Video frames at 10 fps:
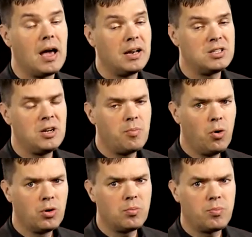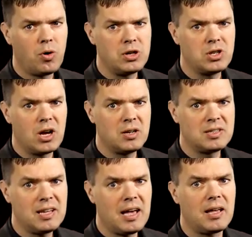And it's an important point to
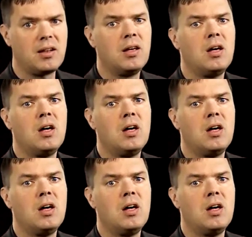understand